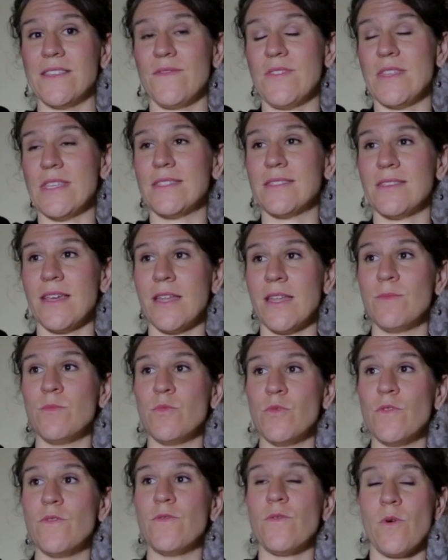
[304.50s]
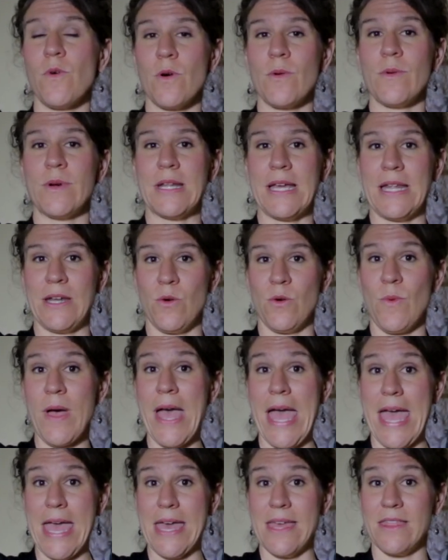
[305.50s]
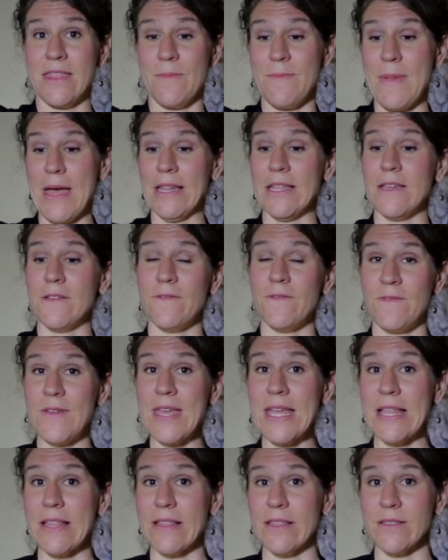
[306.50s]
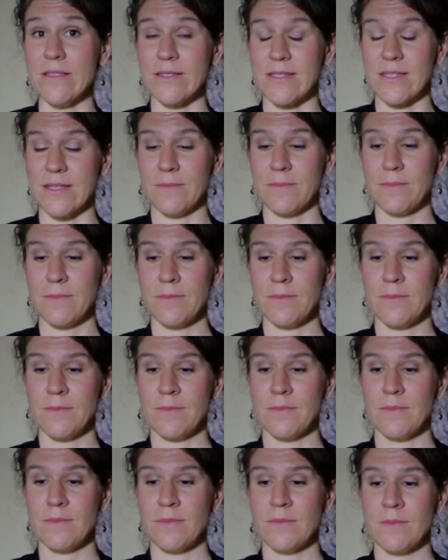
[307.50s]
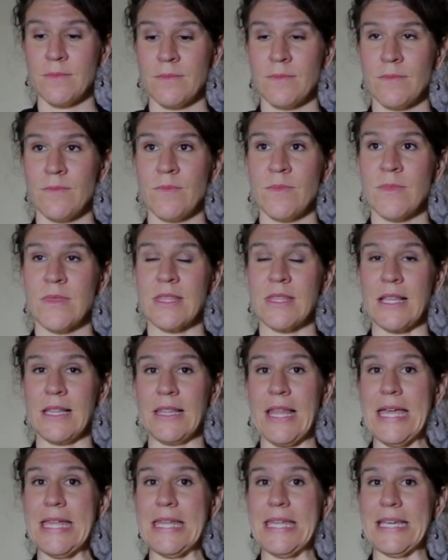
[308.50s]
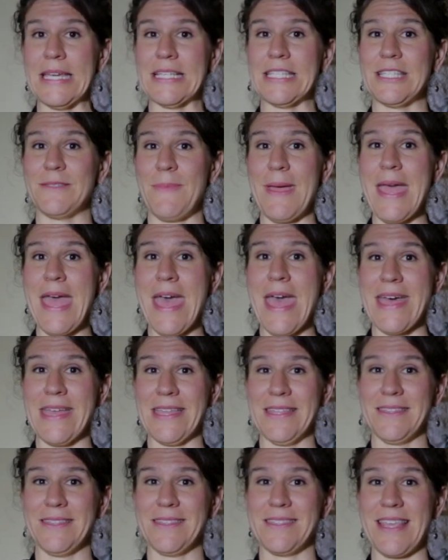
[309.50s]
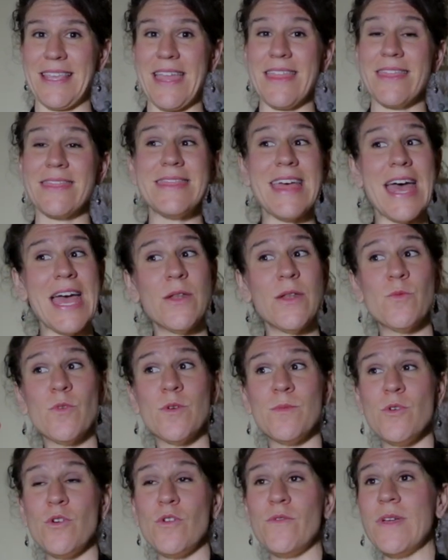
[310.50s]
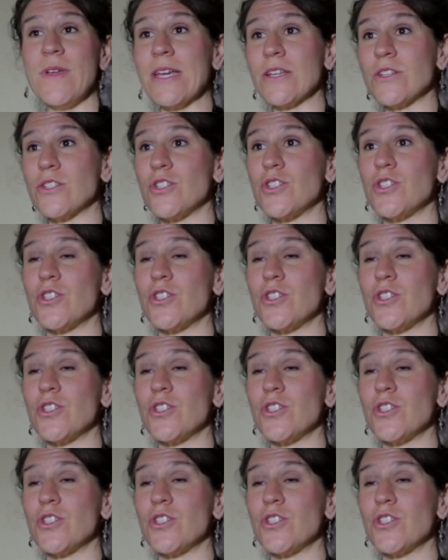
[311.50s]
of the sun move forward and away. The belly fills, the light expands, and then we're moving